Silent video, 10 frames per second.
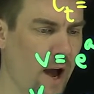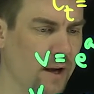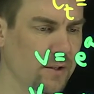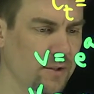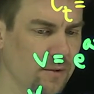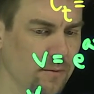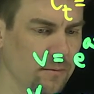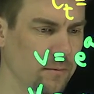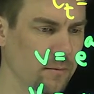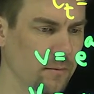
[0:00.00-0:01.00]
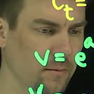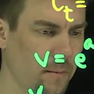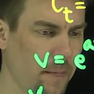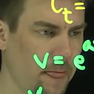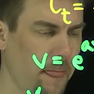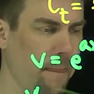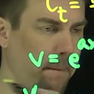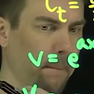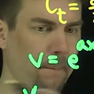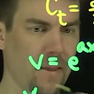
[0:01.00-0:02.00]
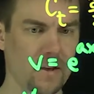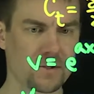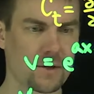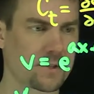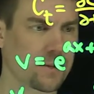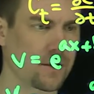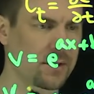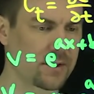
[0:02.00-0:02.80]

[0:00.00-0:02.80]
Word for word: ux, because this and